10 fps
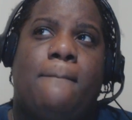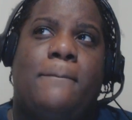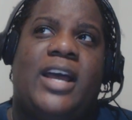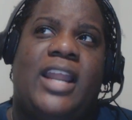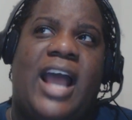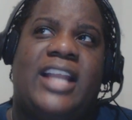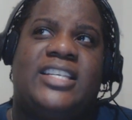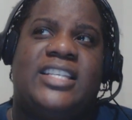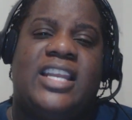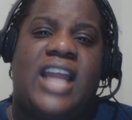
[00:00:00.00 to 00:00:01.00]
but
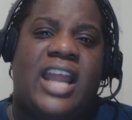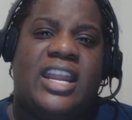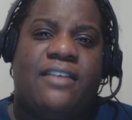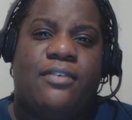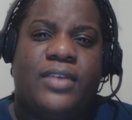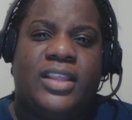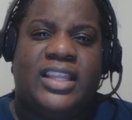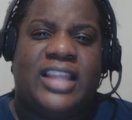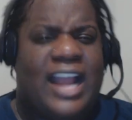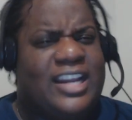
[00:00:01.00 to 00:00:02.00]
I never
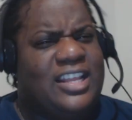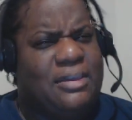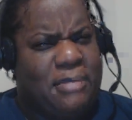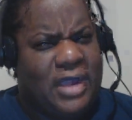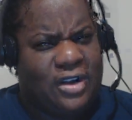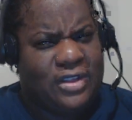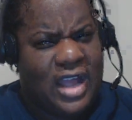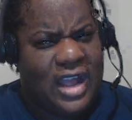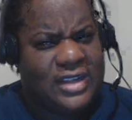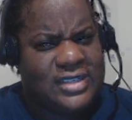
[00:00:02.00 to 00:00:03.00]
really liked the bigger
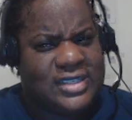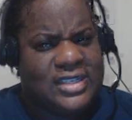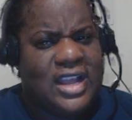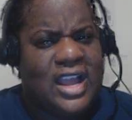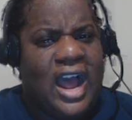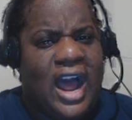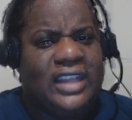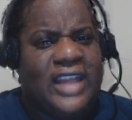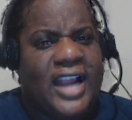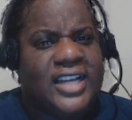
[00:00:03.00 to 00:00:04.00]
locks. I
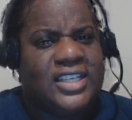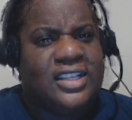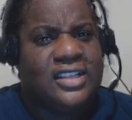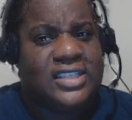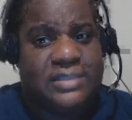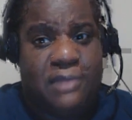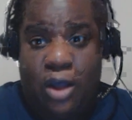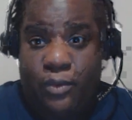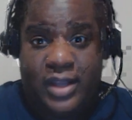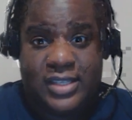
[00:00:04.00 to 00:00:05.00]
liked the
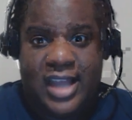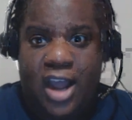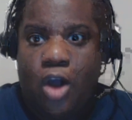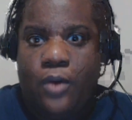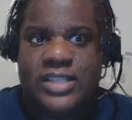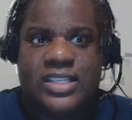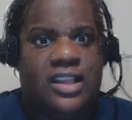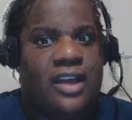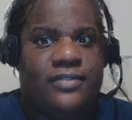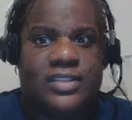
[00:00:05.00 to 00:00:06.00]
small ones. I always
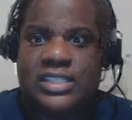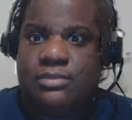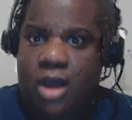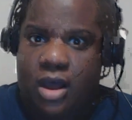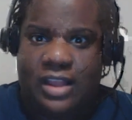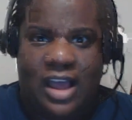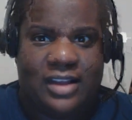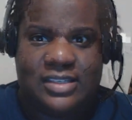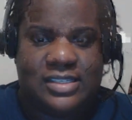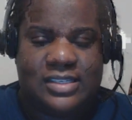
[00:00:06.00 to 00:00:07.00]
loved the small
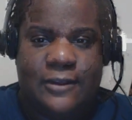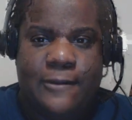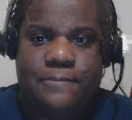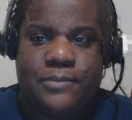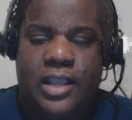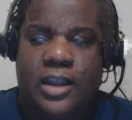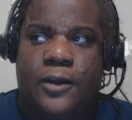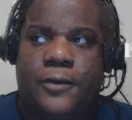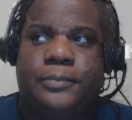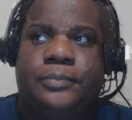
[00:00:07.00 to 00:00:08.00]
locks, you
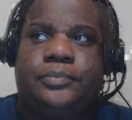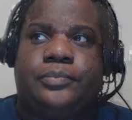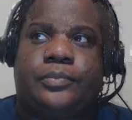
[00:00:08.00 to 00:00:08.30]
know.